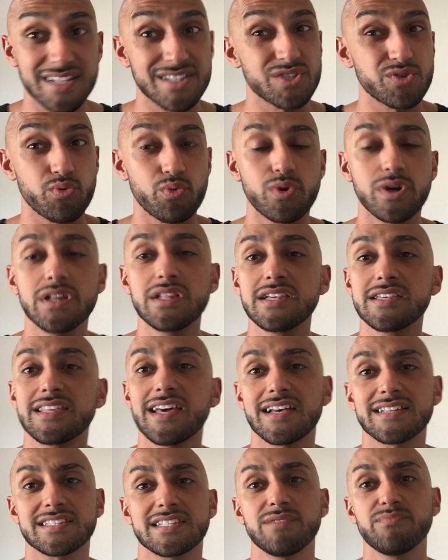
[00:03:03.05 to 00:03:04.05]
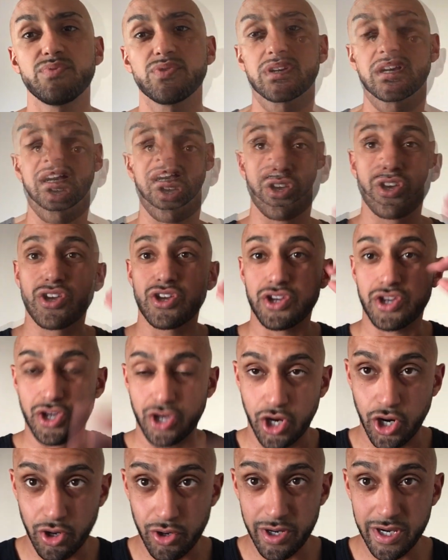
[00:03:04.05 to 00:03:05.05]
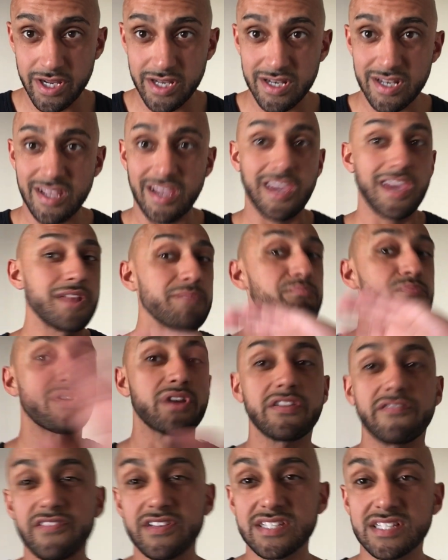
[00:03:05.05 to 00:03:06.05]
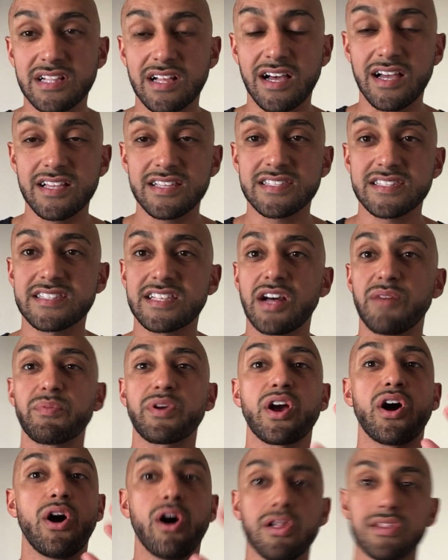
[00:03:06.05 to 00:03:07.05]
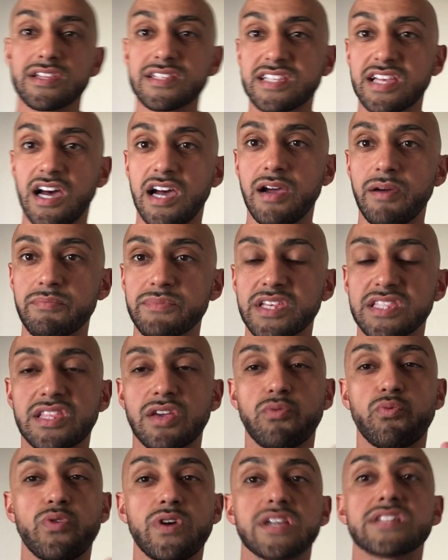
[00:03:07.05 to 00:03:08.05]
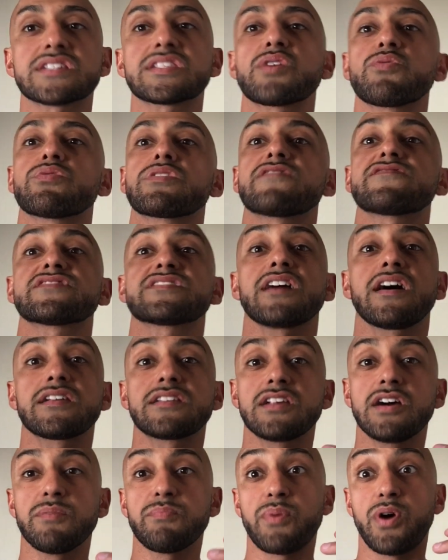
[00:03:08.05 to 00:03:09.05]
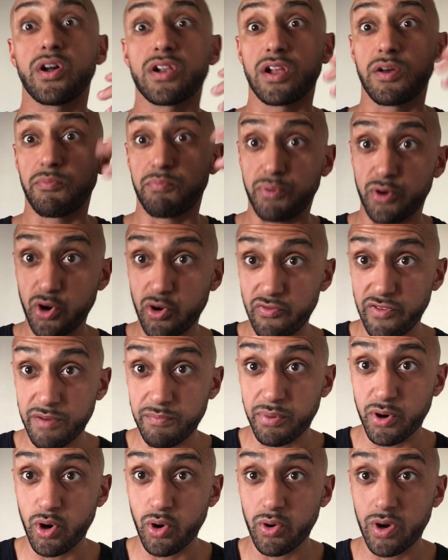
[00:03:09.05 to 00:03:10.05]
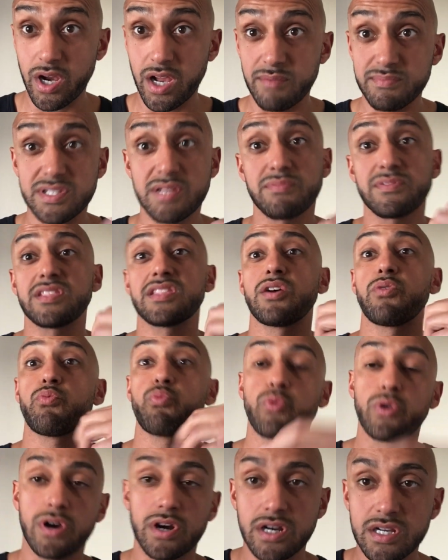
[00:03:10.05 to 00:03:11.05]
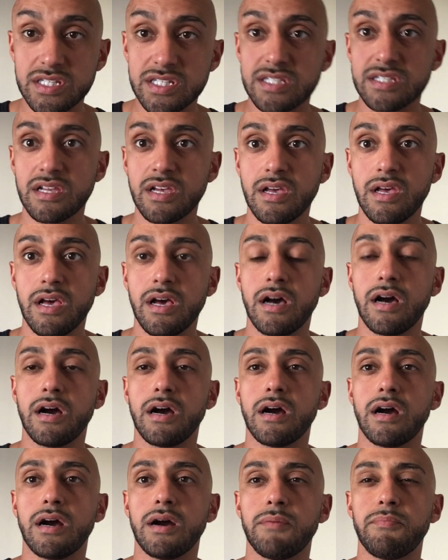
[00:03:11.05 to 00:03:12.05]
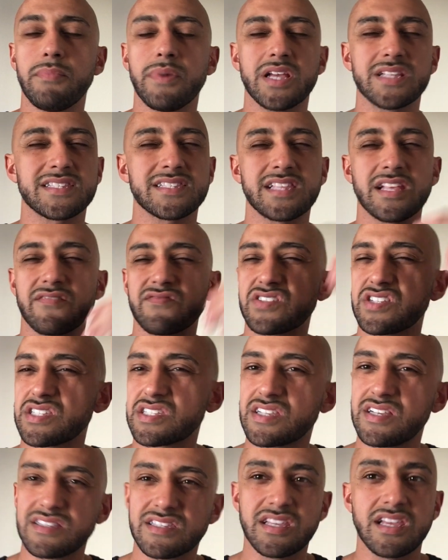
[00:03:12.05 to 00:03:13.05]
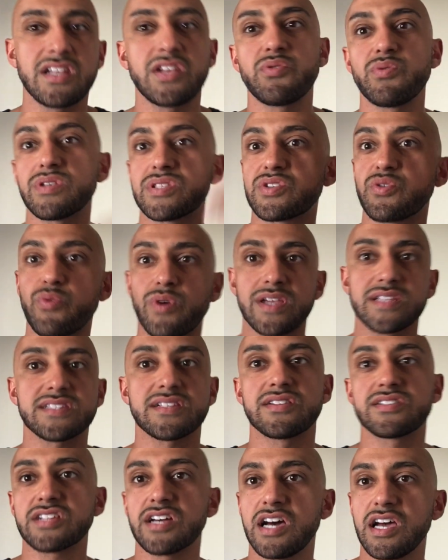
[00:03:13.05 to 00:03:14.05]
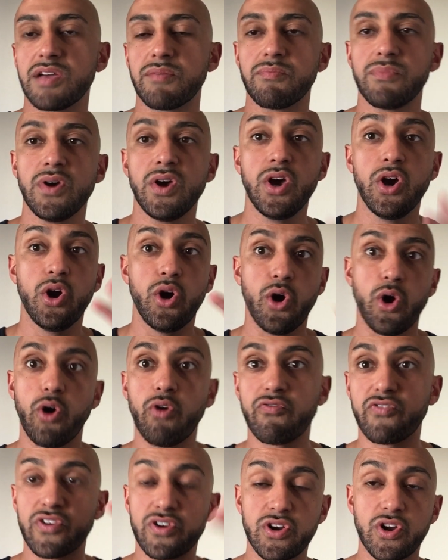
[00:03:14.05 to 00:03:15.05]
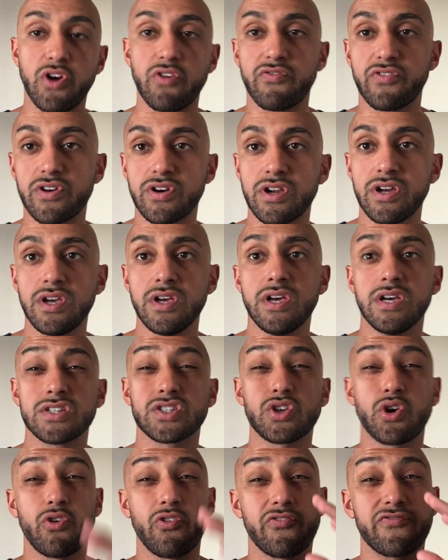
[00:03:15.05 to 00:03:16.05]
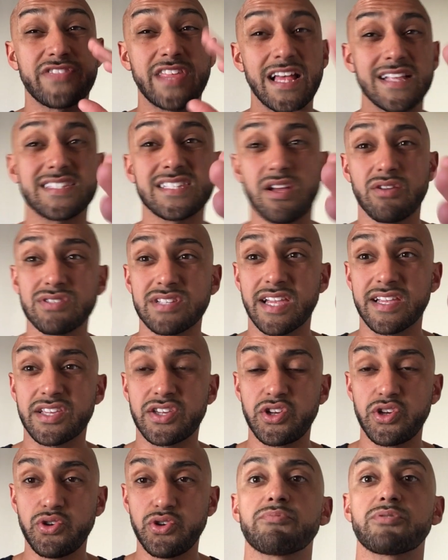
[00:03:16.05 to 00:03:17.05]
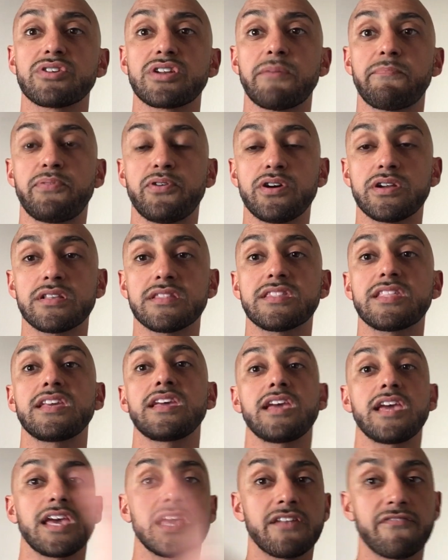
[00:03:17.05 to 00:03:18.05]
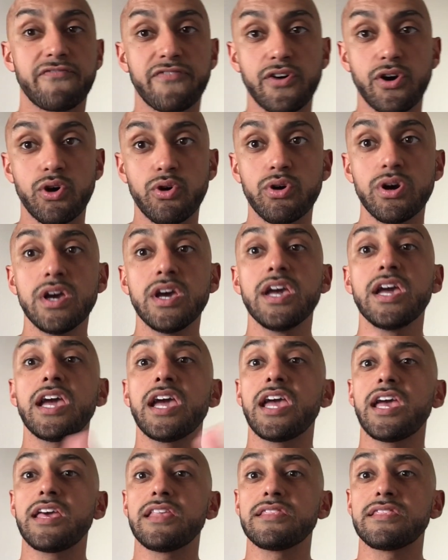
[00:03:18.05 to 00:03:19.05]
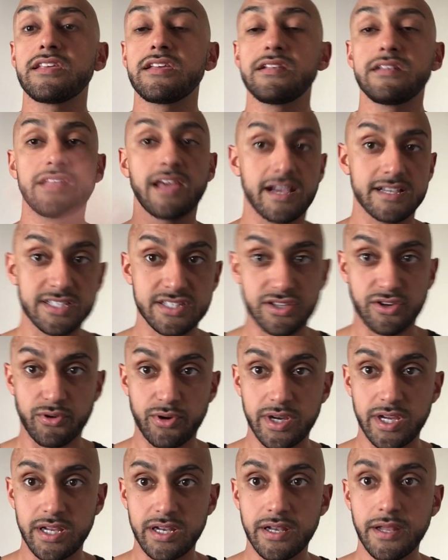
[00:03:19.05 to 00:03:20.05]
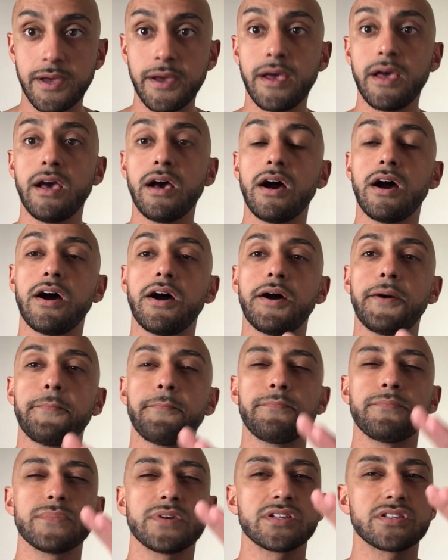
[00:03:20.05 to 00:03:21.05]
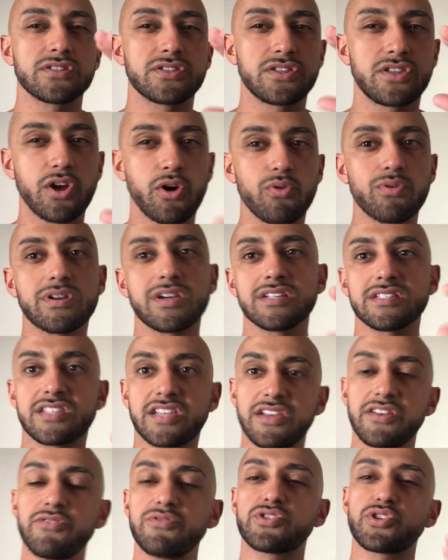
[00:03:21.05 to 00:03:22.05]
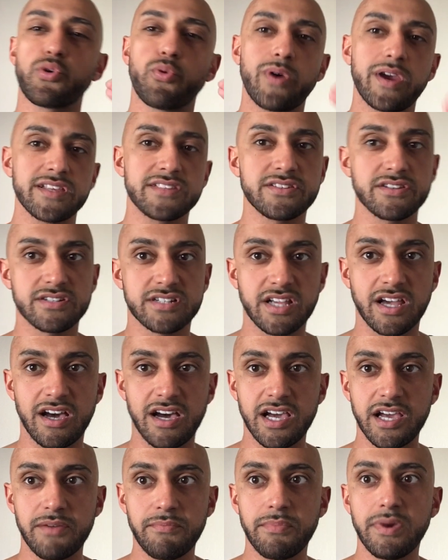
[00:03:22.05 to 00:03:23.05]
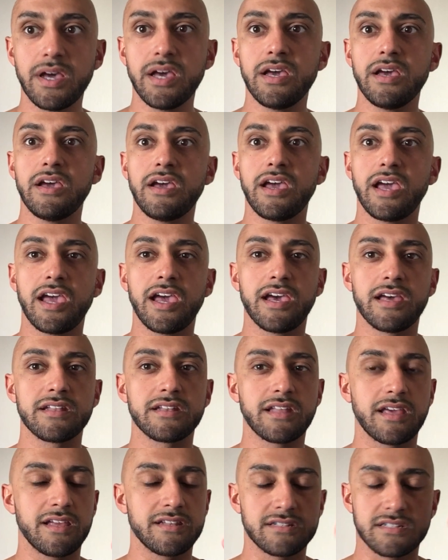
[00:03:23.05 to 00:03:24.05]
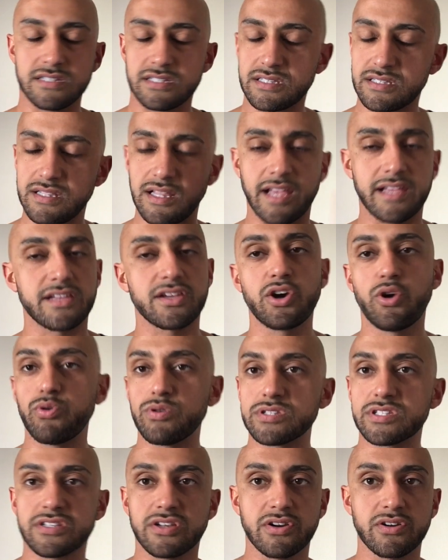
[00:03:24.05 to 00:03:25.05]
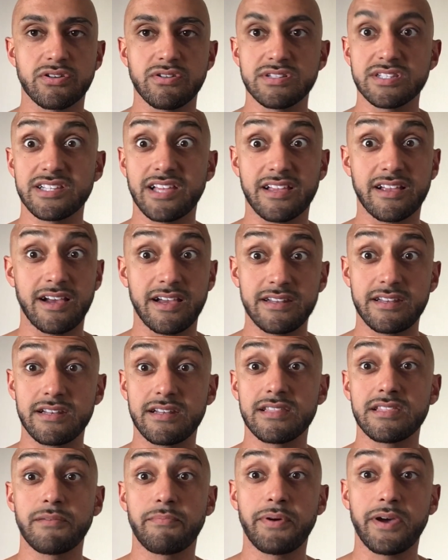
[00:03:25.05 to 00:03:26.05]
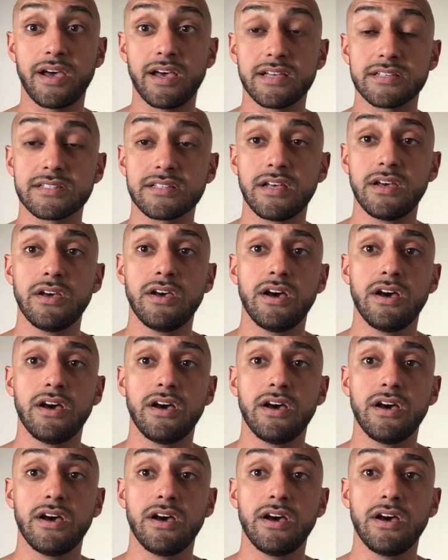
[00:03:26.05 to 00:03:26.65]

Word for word: It's really that simple, guys. Current and previous clients tell me all the time that they wish they would have signed up on a proven program, something that works, instead of just continuing to waste their time over and over. So if that sounds like I'm gonna put the info in the next screen. Don't continue to waste your time and just like go in circles like I did in the past.